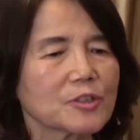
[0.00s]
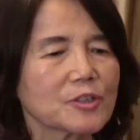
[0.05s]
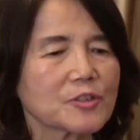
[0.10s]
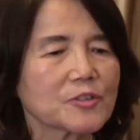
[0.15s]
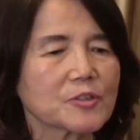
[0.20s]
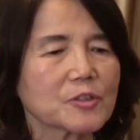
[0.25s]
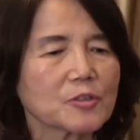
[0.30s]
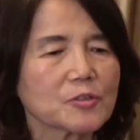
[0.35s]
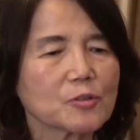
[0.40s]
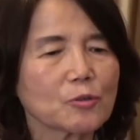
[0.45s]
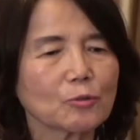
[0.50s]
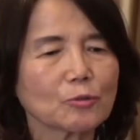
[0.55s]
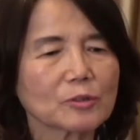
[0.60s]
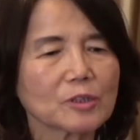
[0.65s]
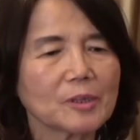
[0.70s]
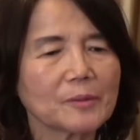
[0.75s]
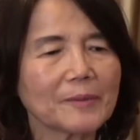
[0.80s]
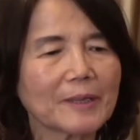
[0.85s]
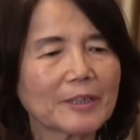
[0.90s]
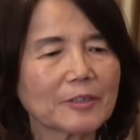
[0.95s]
just uh, talked
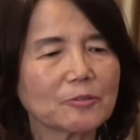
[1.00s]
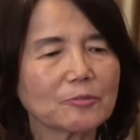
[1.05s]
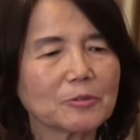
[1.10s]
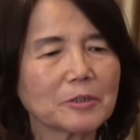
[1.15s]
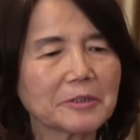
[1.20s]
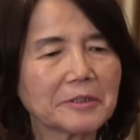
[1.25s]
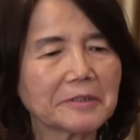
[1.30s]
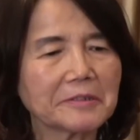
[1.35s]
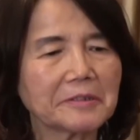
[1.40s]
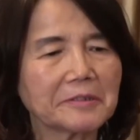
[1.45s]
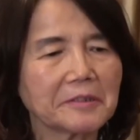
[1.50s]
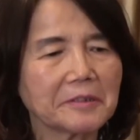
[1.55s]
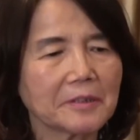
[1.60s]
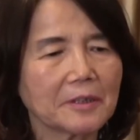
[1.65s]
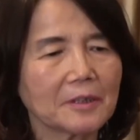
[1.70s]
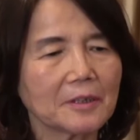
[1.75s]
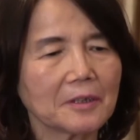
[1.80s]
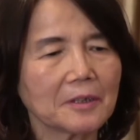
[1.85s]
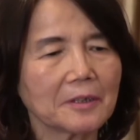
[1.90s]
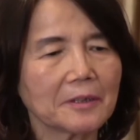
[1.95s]
about your
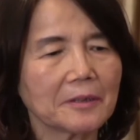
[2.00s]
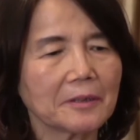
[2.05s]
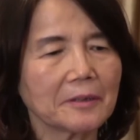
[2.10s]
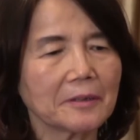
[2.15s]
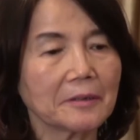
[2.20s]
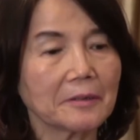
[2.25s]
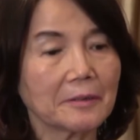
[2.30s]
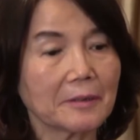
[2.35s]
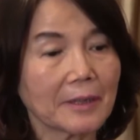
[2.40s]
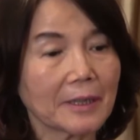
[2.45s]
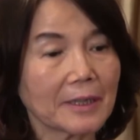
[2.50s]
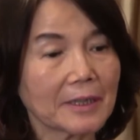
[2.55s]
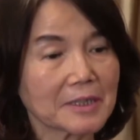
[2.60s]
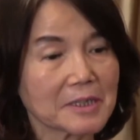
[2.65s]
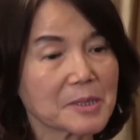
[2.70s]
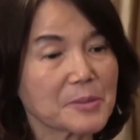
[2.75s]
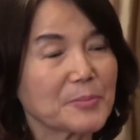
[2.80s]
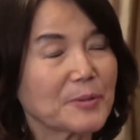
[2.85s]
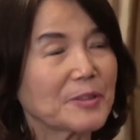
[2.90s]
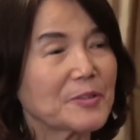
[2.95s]

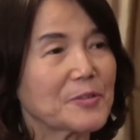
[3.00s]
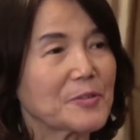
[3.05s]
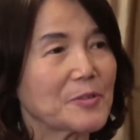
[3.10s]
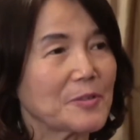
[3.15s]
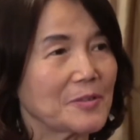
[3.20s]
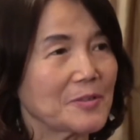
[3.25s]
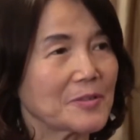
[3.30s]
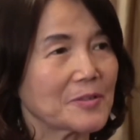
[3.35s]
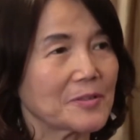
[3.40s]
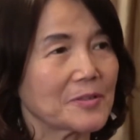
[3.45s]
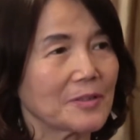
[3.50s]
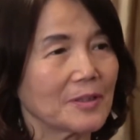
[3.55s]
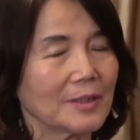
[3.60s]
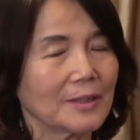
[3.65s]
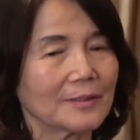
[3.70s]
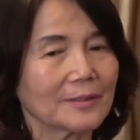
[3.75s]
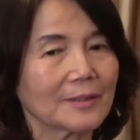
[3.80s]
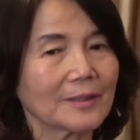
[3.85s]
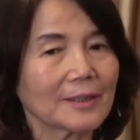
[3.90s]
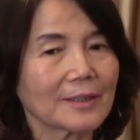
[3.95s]
experiences.
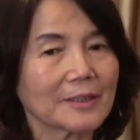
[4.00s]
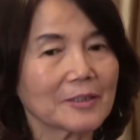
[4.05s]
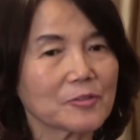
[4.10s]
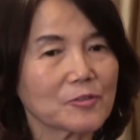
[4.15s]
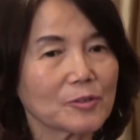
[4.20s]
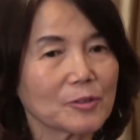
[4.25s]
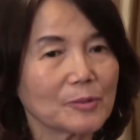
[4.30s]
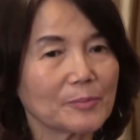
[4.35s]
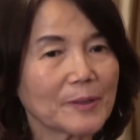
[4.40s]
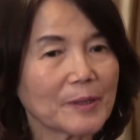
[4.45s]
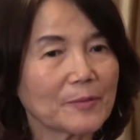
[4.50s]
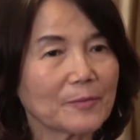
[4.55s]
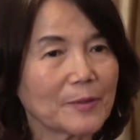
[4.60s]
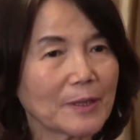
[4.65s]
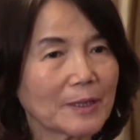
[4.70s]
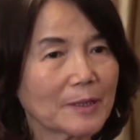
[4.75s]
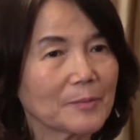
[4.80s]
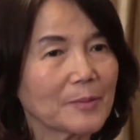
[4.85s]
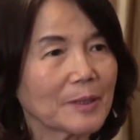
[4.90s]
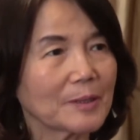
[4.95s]
I think it will be
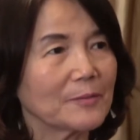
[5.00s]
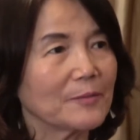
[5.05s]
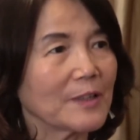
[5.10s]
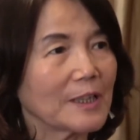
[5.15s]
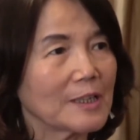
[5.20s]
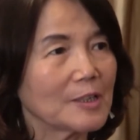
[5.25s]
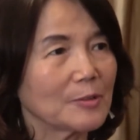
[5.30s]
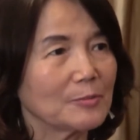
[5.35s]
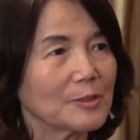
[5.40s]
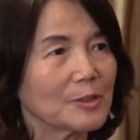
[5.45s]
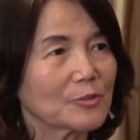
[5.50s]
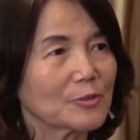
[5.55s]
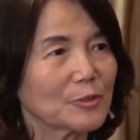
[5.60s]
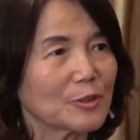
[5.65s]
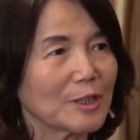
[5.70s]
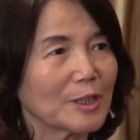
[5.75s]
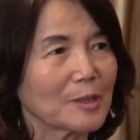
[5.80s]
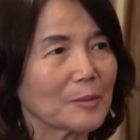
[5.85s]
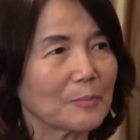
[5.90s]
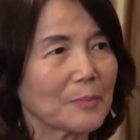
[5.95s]
very, very valuable to
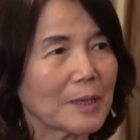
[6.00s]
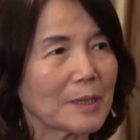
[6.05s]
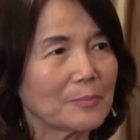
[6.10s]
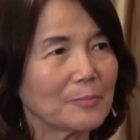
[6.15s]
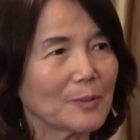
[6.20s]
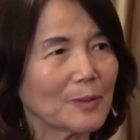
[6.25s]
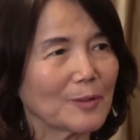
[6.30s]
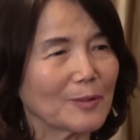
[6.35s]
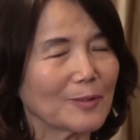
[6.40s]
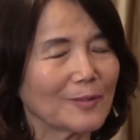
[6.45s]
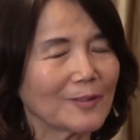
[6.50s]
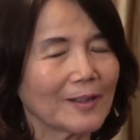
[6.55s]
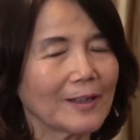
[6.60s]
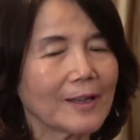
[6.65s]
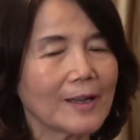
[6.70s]
young people.